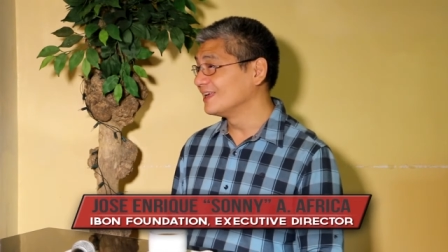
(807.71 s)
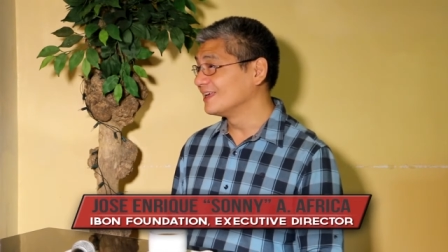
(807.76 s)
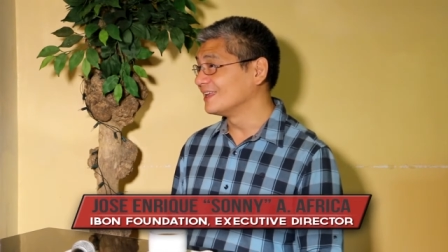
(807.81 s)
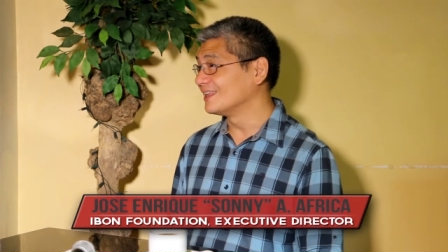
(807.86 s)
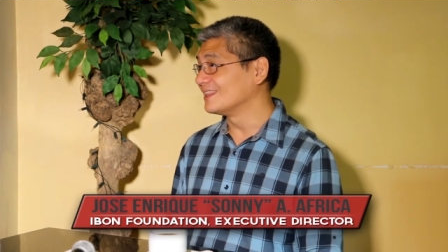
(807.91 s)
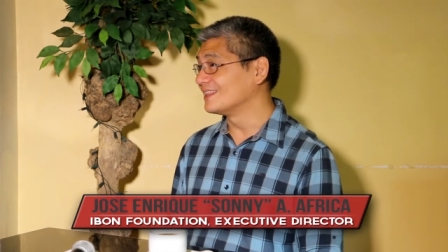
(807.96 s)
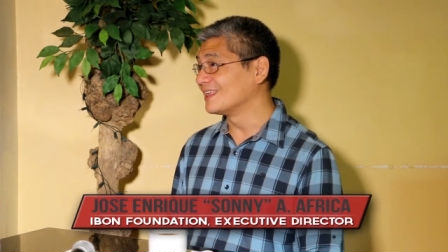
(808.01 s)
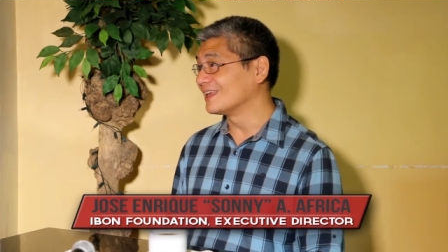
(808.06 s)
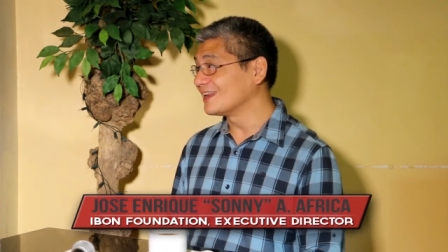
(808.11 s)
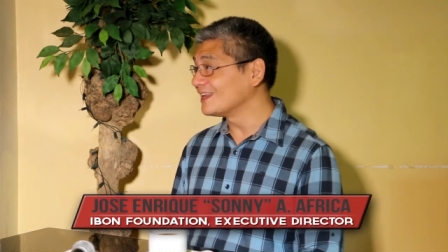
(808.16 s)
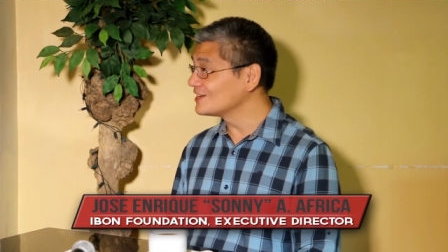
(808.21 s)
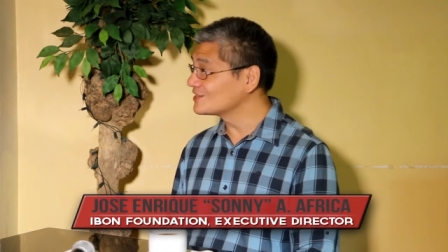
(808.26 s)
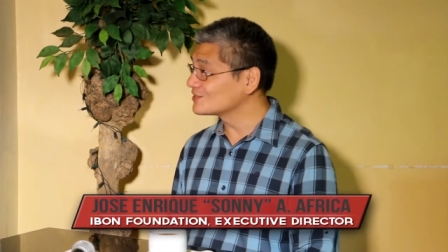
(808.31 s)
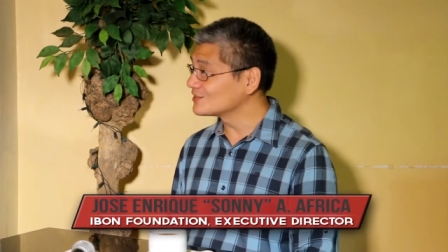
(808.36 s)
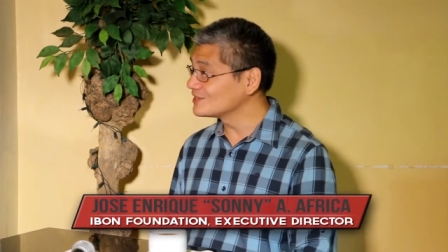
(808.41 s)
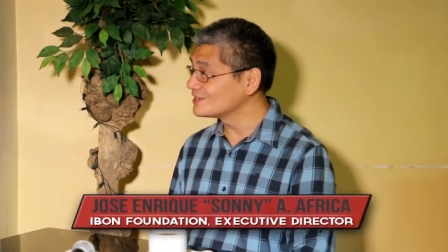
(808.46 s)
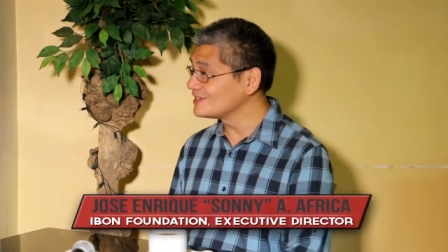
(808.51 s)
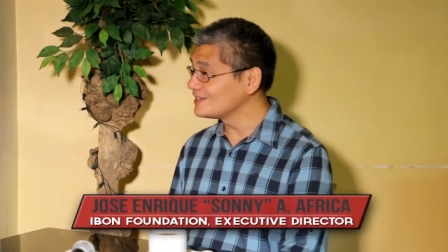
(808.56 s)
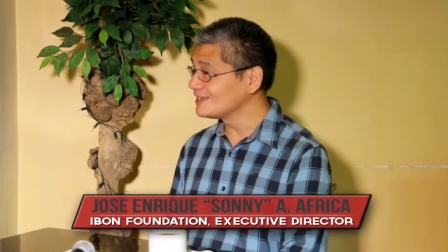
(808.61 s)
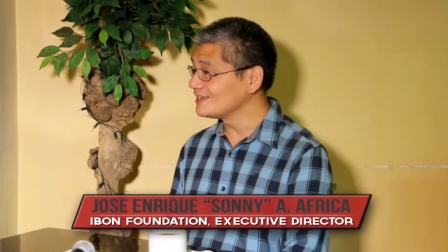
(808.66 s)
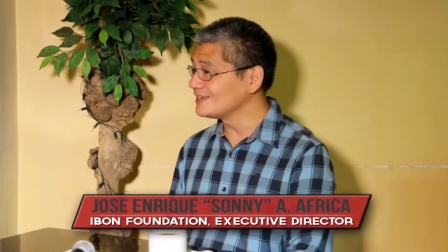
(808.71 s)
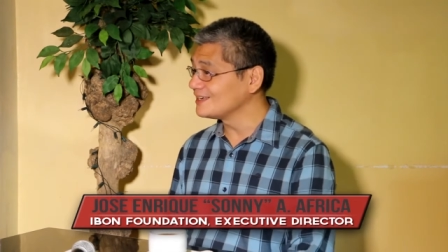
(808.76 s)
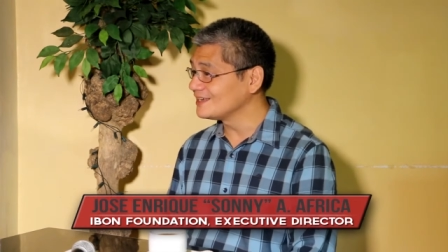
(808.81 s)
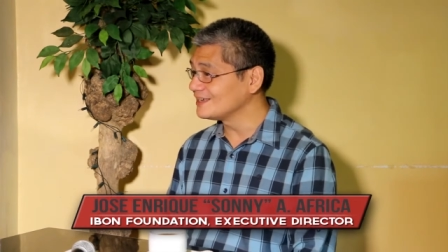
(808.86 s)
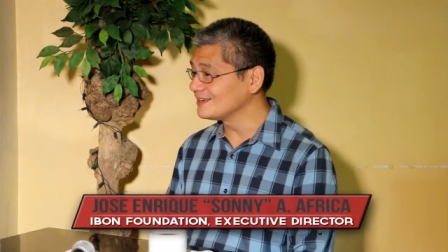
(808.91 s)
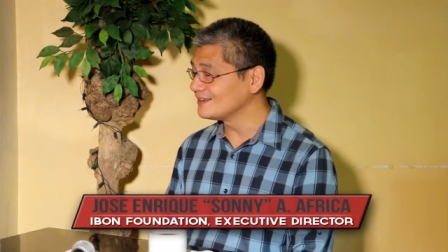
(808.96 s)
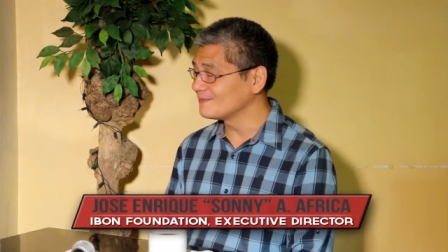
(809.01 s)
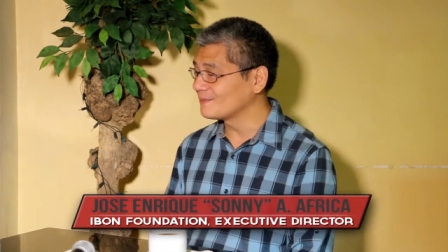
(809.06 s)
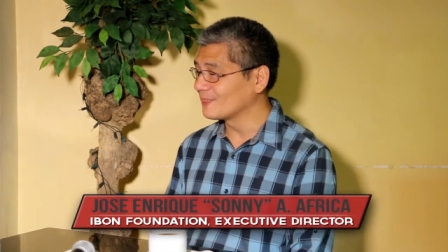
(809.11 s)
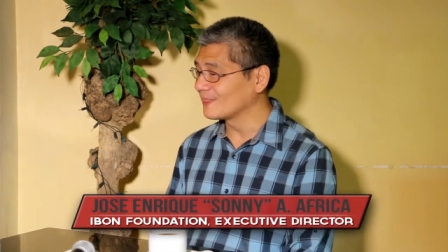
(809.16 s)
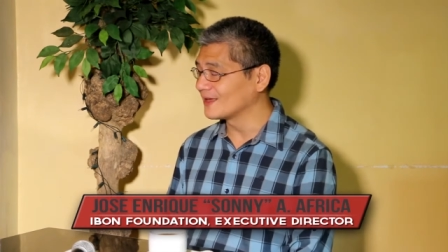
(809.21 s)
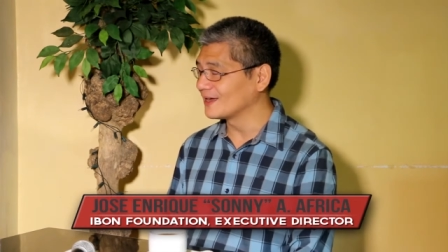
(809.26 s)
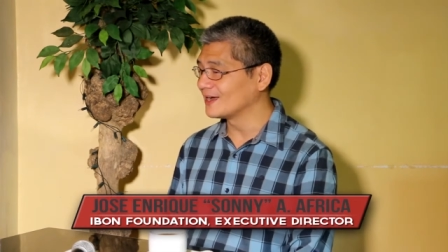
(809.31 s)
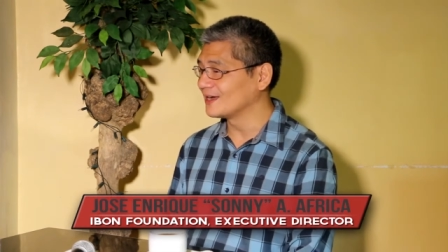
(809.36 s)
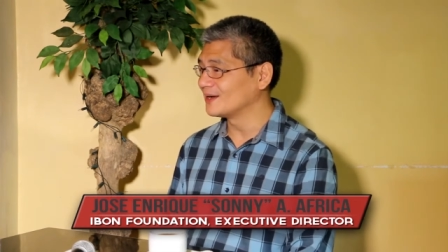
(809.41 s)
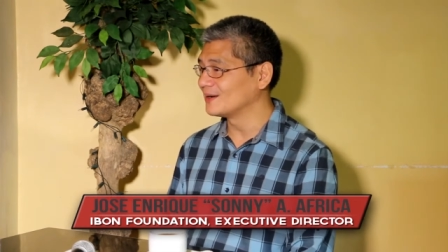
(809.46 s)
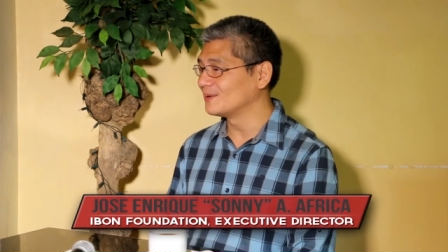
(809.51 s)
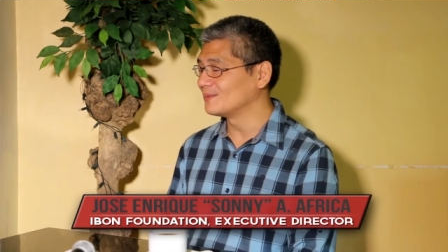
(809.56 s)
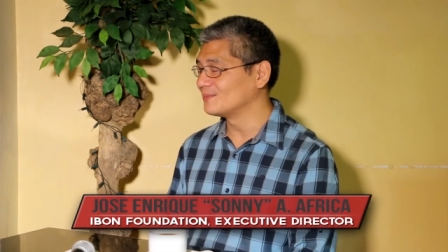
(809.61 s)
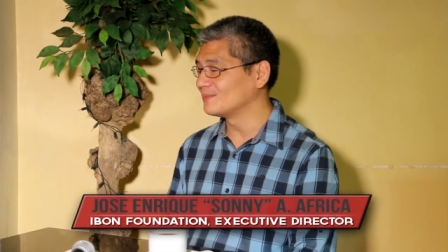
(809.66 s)
the reason si
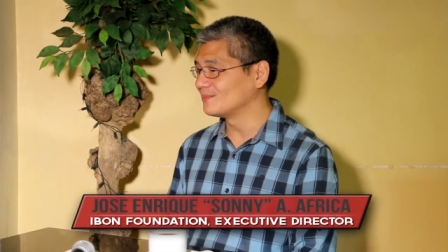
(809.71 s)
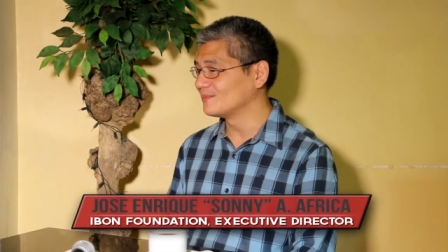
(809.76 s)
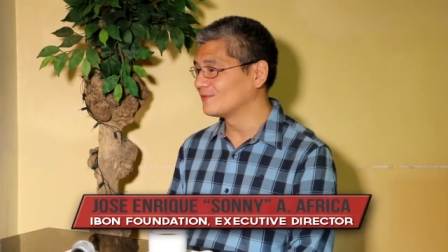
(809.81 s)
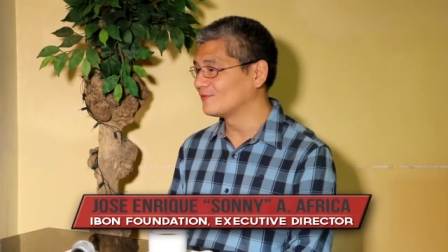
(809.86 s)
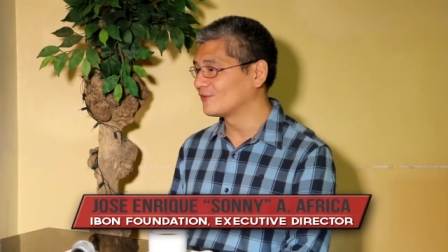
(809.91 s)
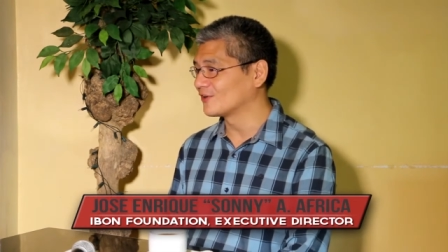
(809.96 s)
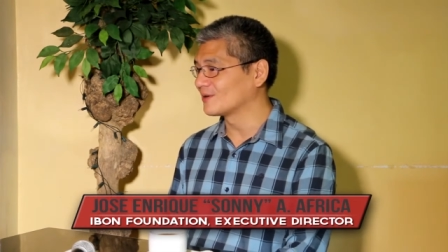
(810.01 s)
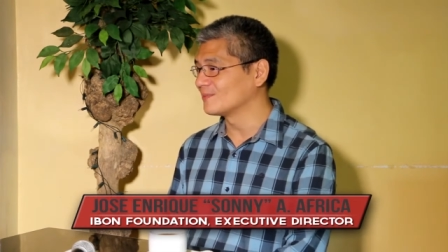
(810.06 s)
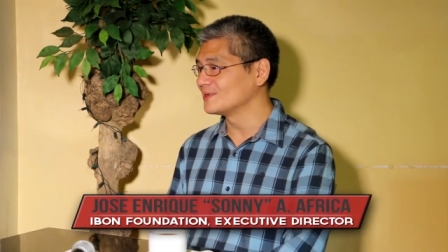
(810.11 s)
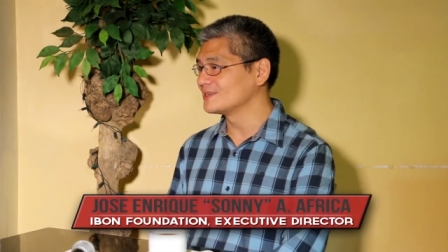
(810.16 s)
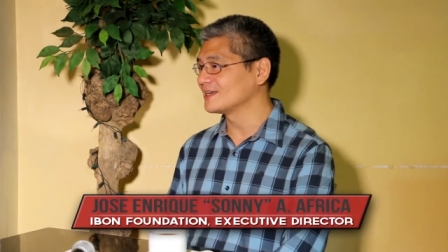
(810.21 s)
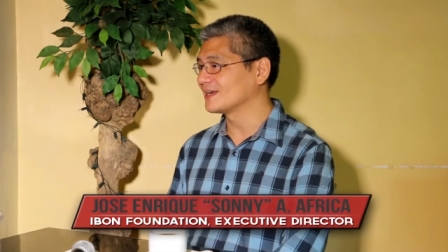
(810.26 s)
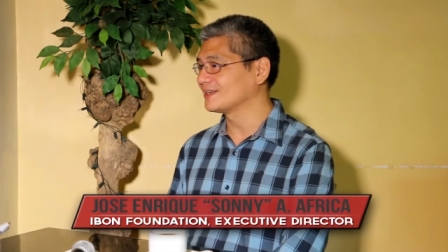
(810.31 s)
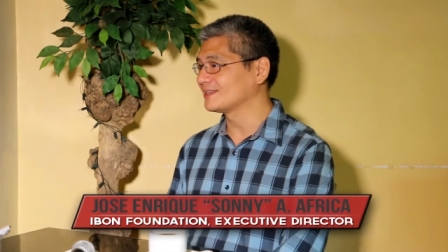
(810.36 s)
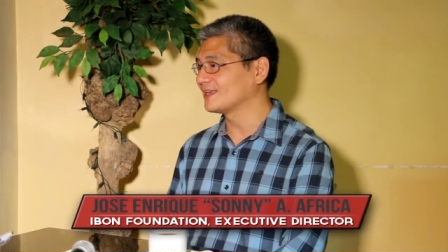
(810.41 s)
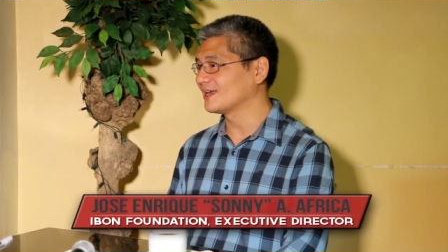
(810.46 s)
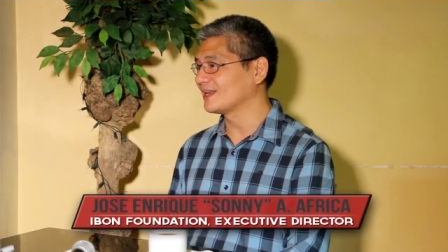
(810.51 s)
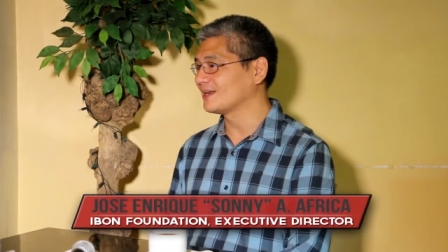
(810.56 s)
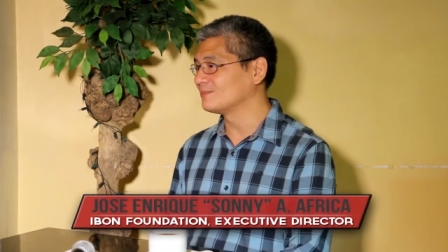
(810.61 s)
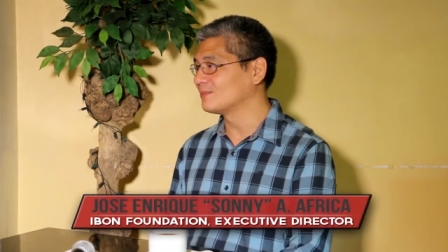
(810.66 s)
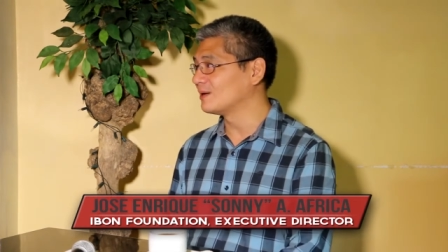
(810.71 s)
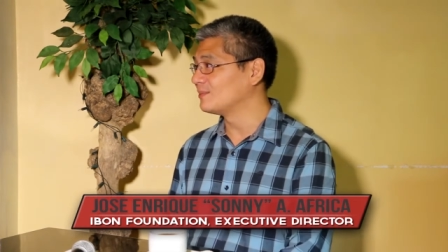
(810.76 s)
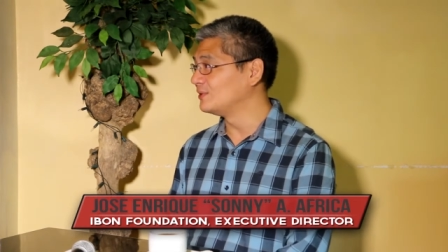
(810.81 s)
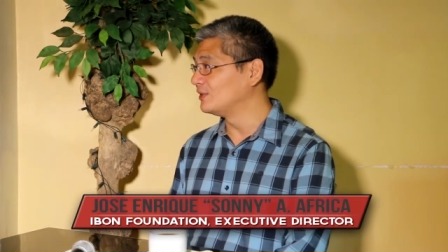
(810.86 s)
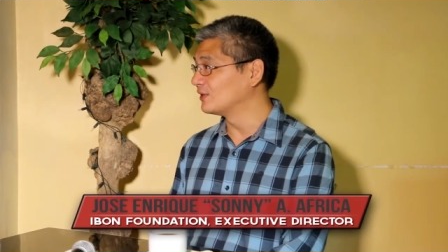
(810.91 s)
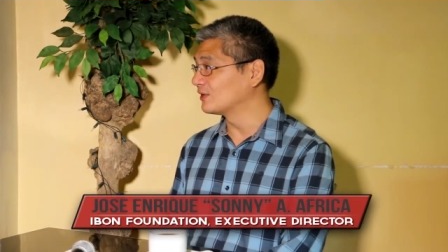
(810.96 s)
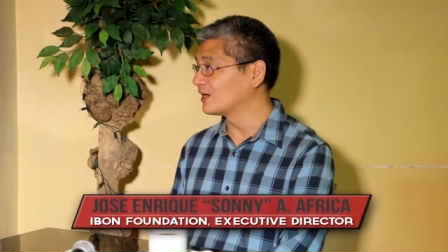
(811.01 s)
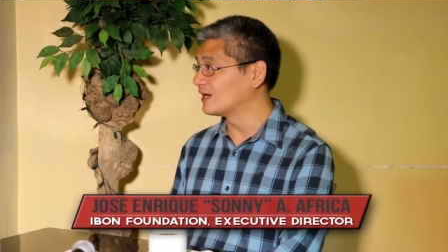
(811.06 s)
um, former Secretary Bobby D.